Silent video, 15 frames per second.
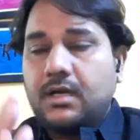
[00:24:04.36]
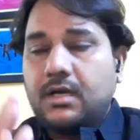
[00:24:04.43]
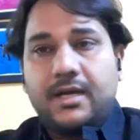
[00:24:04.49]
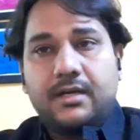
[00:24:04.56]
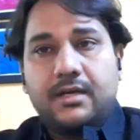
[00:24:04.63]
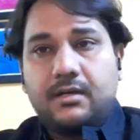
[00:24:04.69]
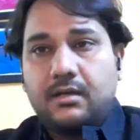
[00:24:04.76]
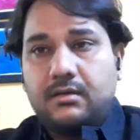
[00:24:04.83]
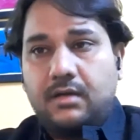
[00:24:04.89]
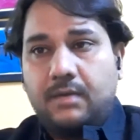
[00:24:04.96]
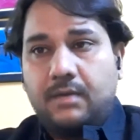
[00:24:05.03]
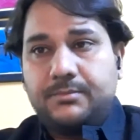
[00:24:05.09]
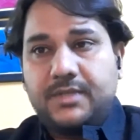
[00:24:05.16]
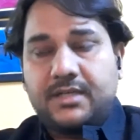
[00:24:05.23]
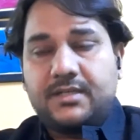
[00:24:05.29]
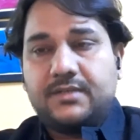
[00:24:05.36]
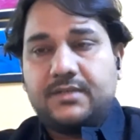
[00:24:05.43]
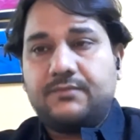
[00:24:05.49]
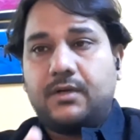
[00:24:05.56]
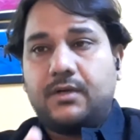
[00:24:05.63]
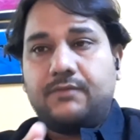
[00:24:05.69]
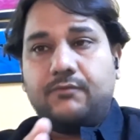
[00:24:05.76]
current
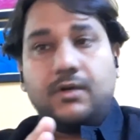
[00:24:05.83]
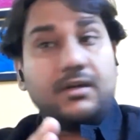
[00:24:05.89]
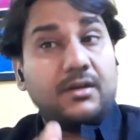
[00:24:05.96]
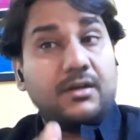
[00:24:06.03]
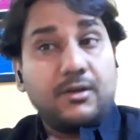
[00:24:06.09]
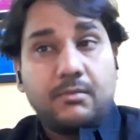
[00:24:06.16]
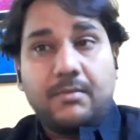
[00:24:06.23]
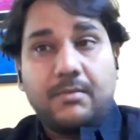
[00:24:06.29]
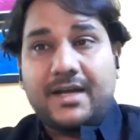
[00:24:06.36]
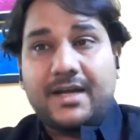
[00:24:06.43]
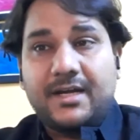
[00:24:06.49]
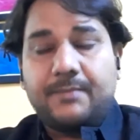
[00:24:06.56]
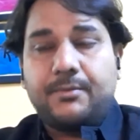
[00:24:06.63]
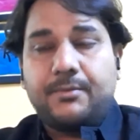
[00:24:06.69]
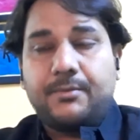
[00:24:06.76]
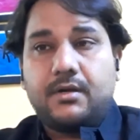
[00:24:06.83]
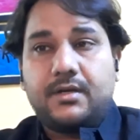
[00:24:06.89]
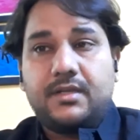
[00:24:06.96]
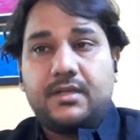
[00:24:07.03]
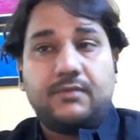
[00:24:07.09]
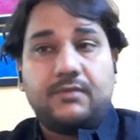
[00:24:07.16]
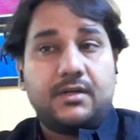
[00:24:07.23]
objectives, what are your market priorities,